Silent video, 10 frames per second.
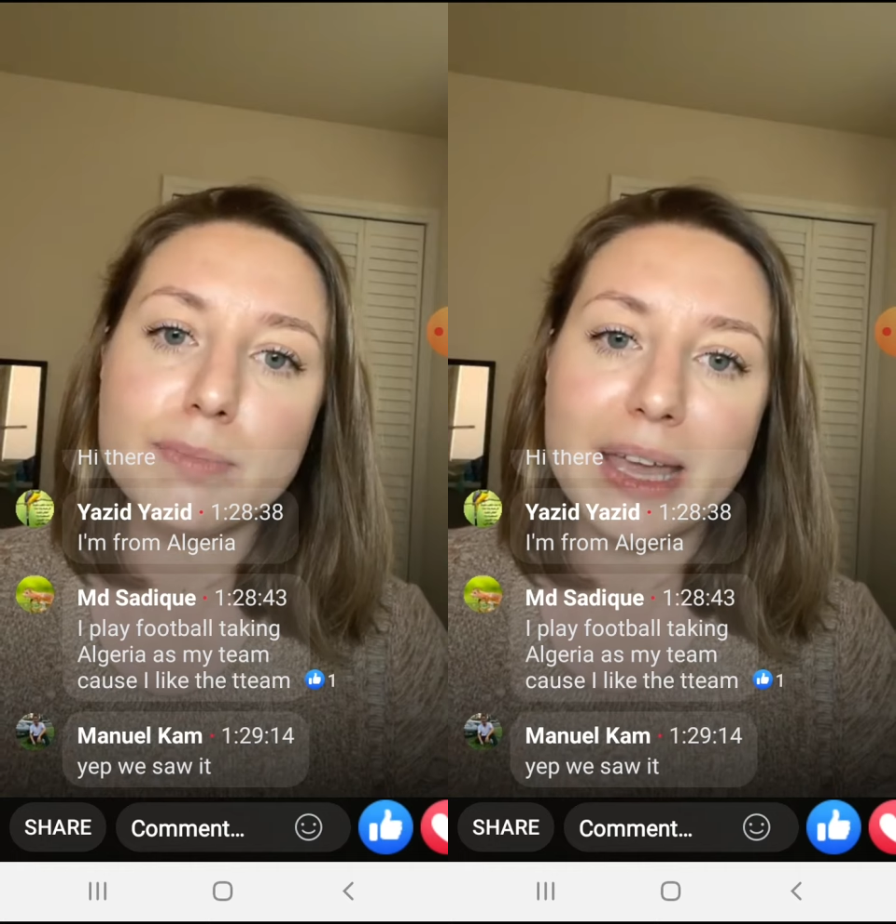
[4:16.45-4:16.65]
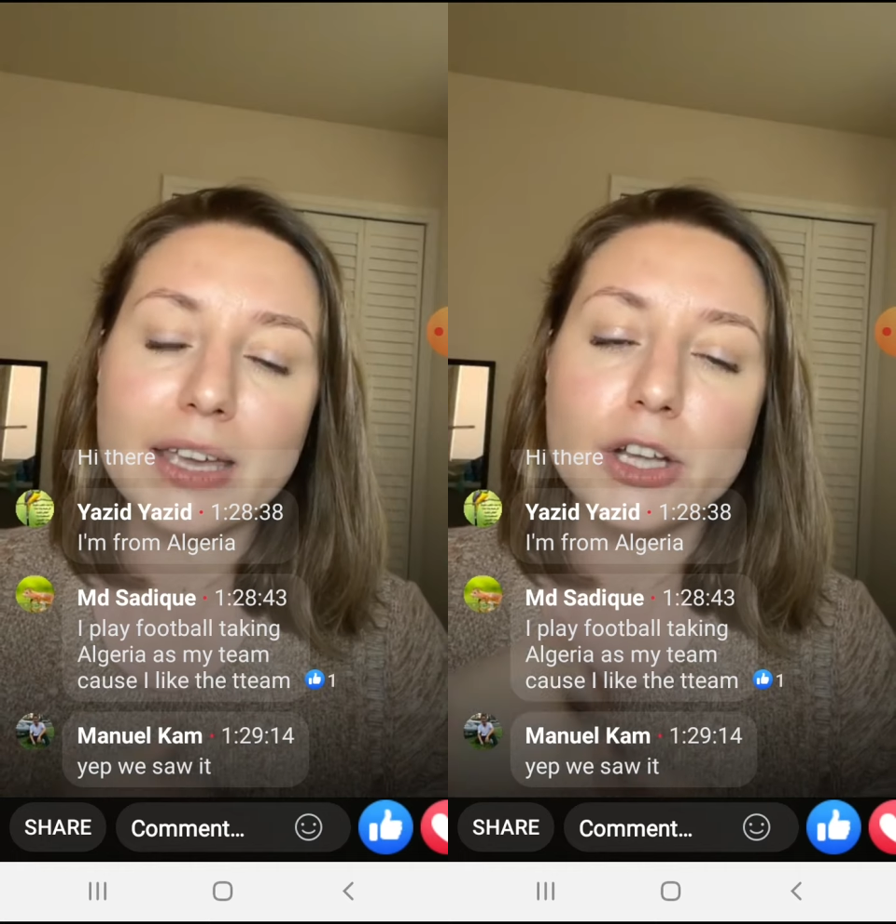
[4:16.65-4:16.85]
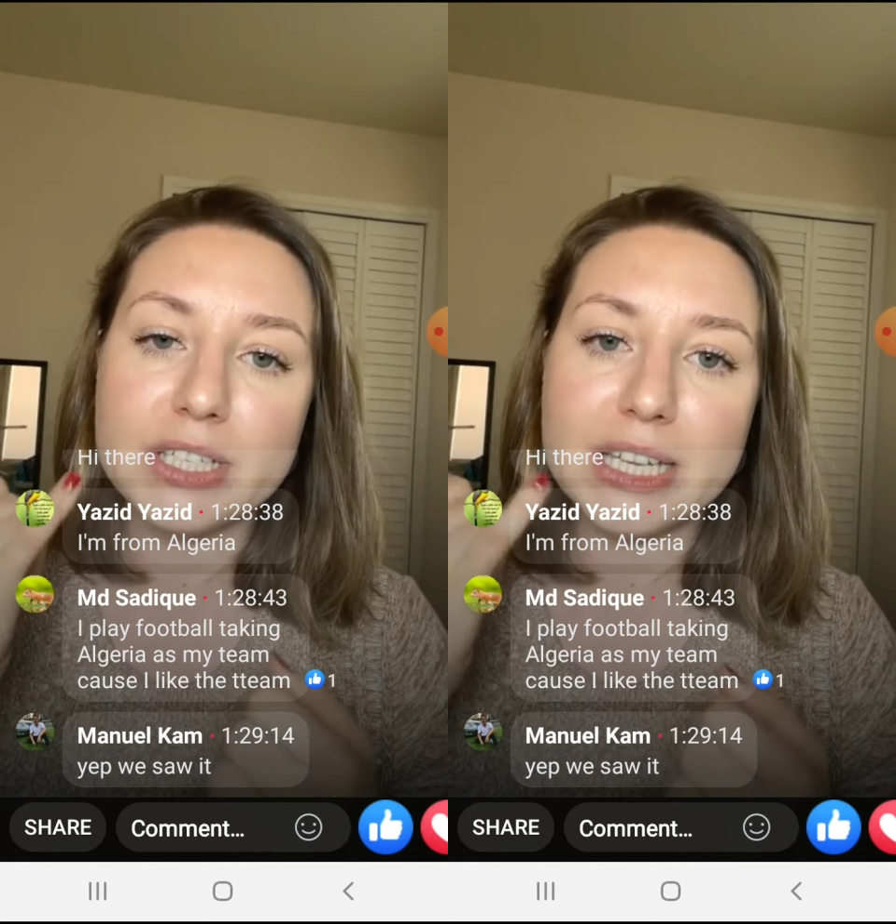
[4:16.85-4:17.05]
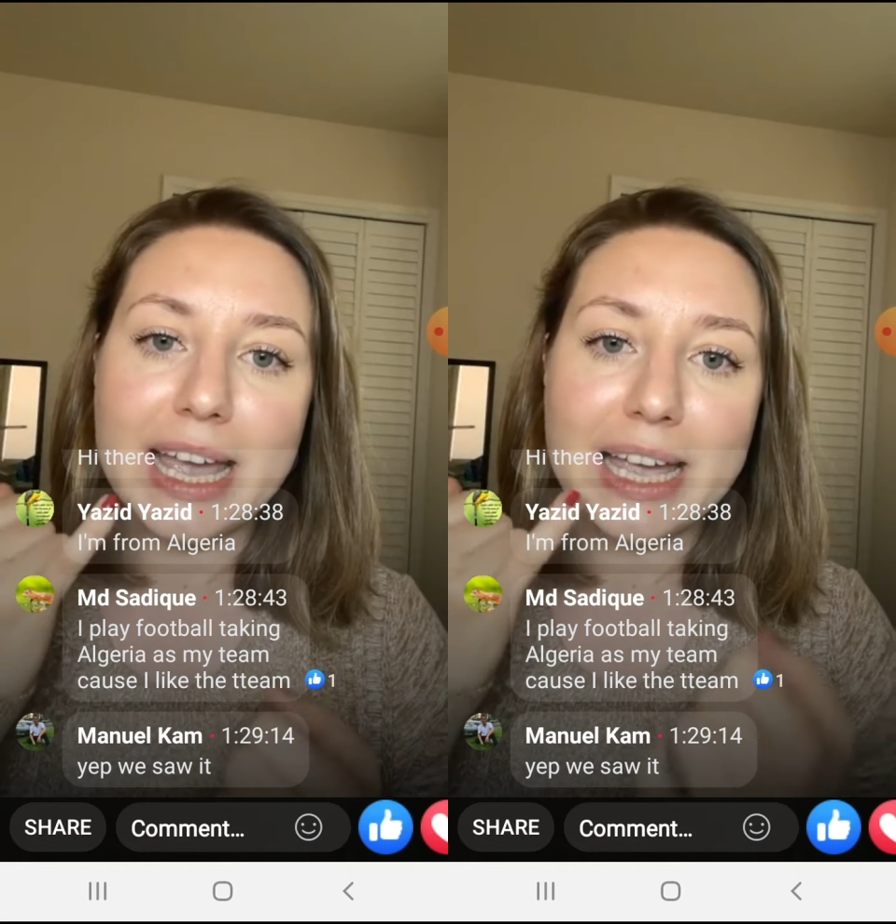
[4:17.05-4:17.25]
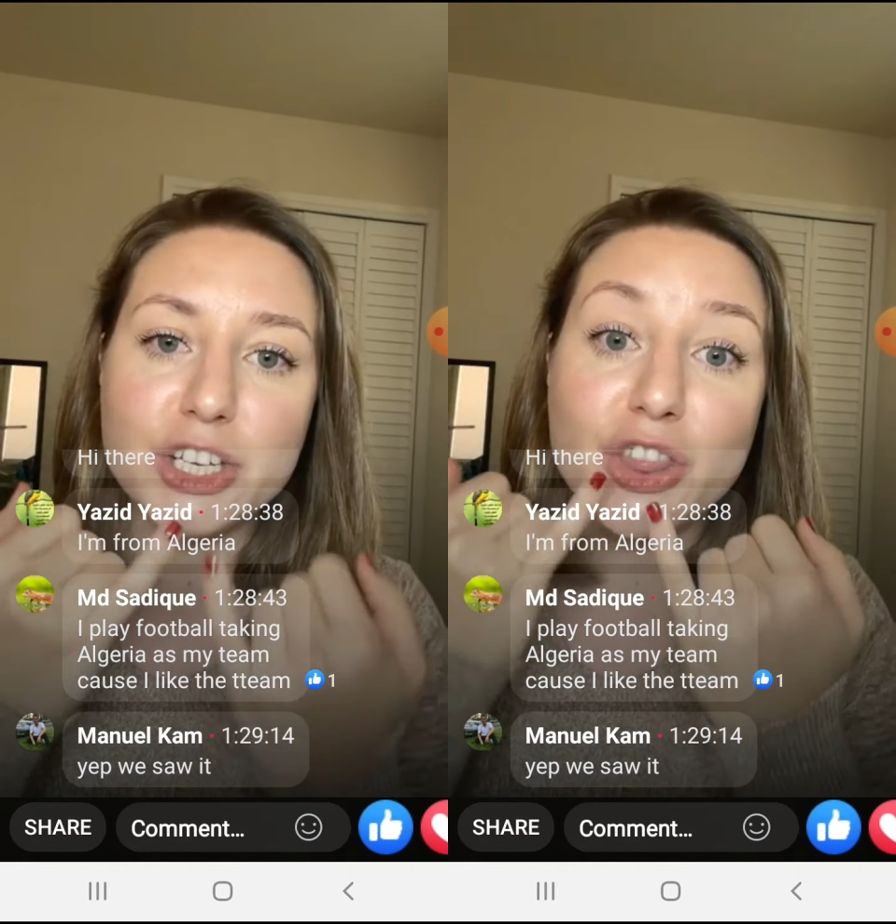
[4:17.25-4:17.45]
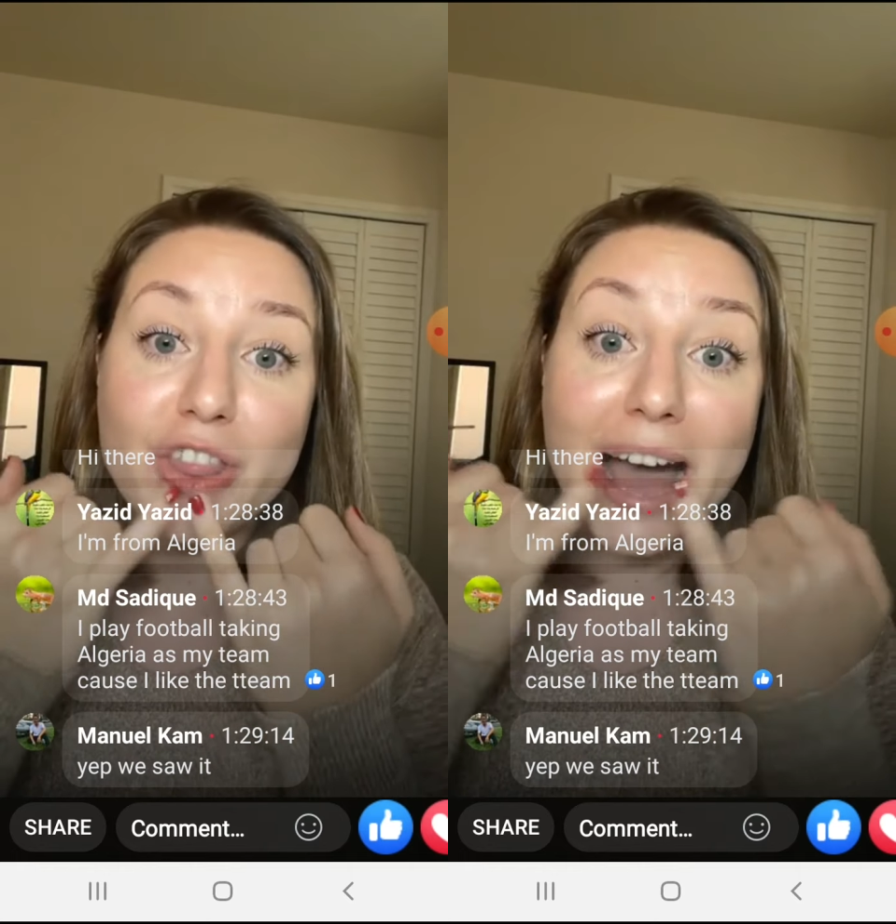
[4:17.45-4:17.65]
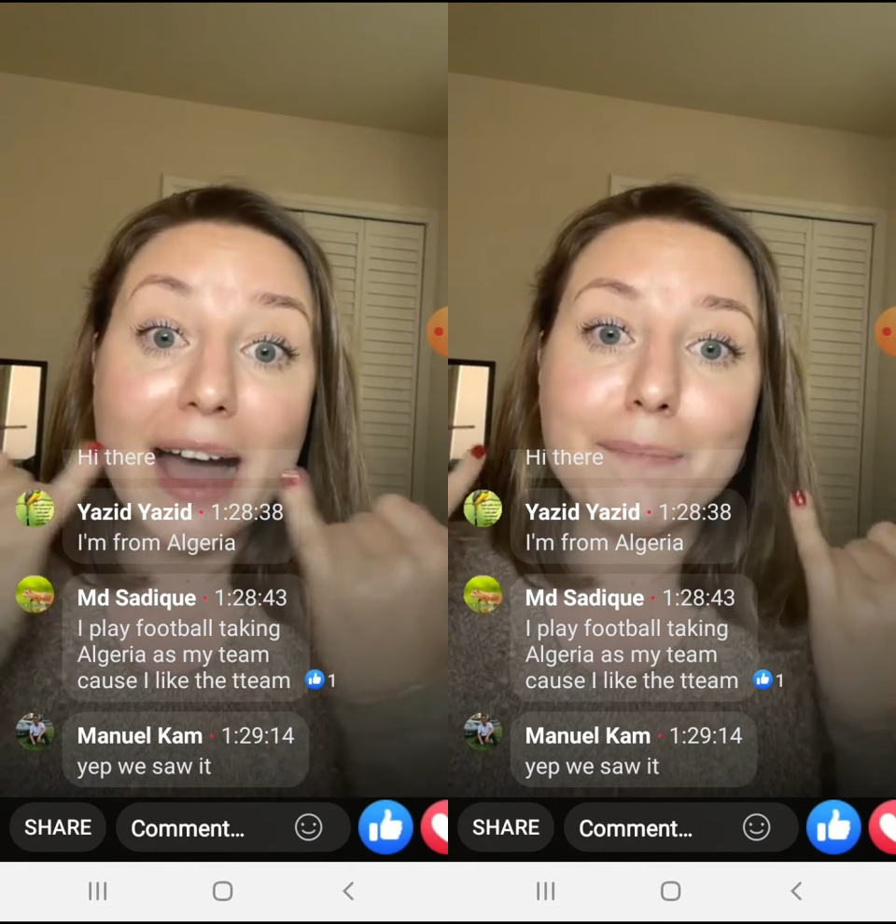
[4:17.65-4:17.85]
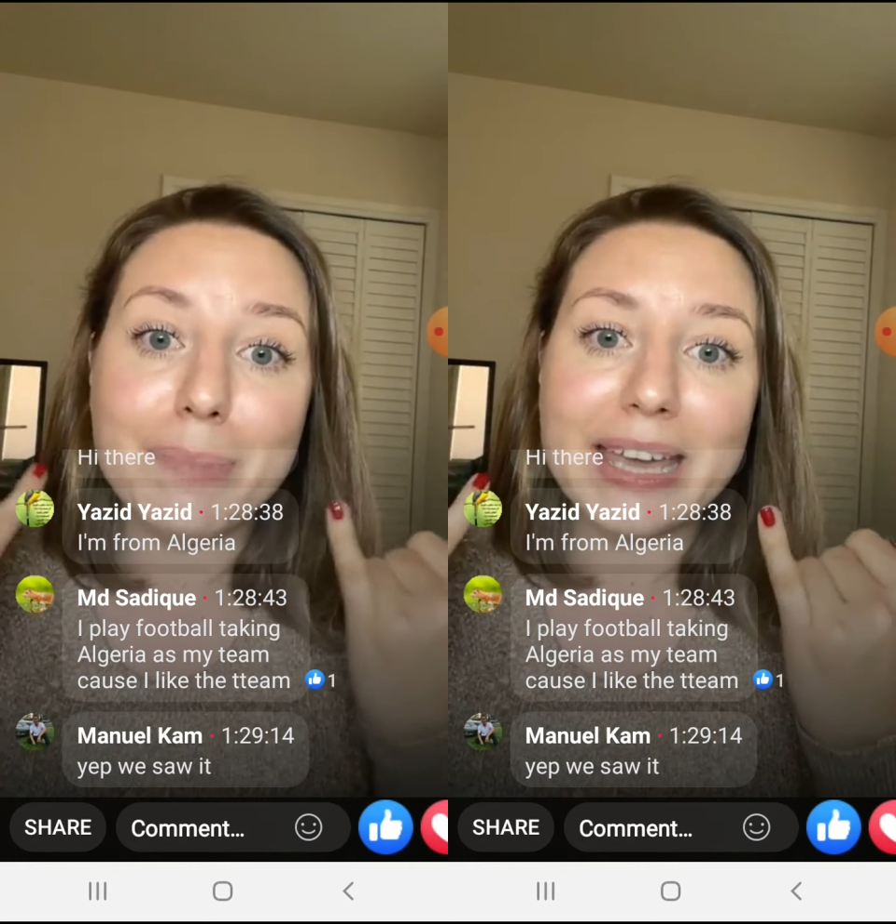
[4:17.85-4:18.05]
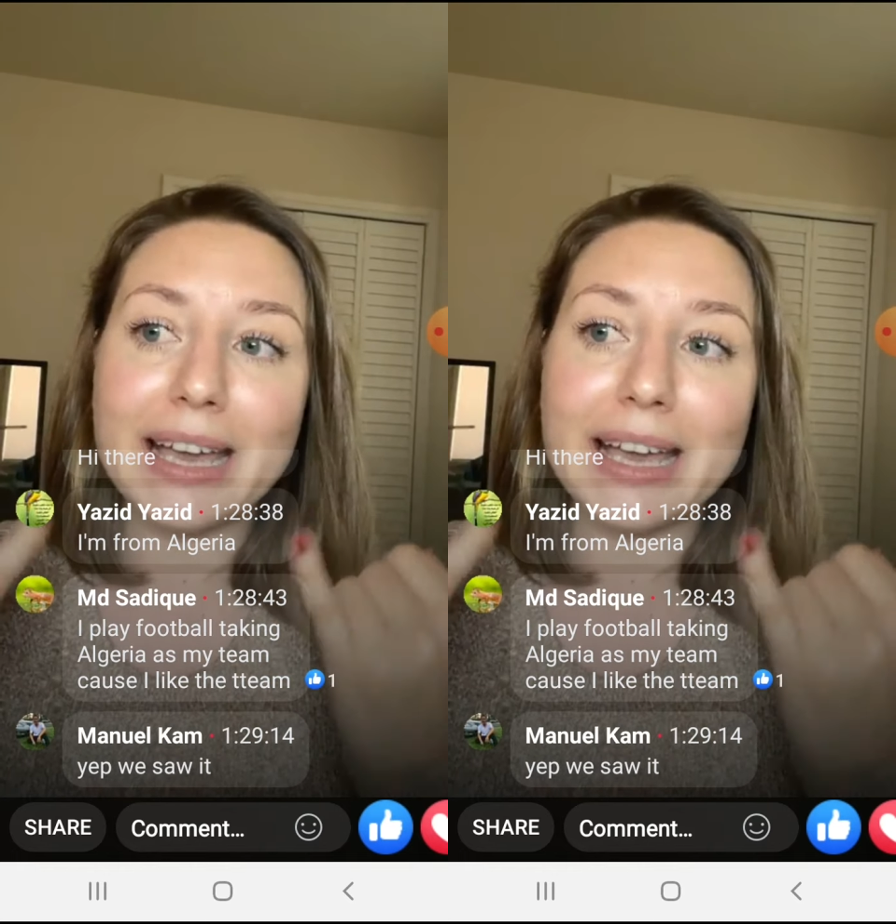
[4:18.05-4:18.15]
your TH that big.